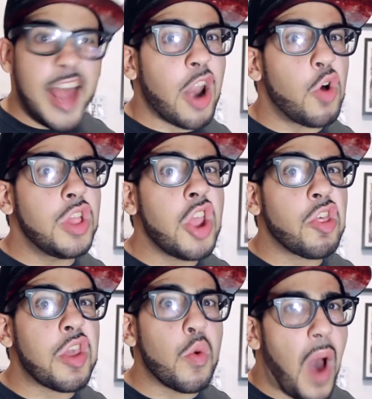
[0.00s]
Not only
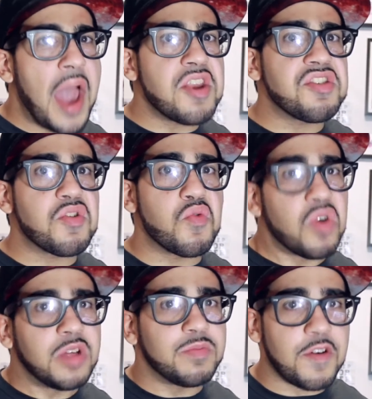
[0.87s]
are they wider than
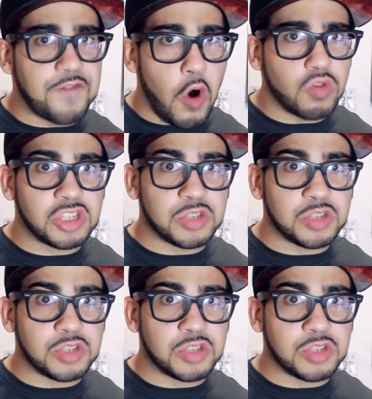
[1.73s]
Willem Dafoe's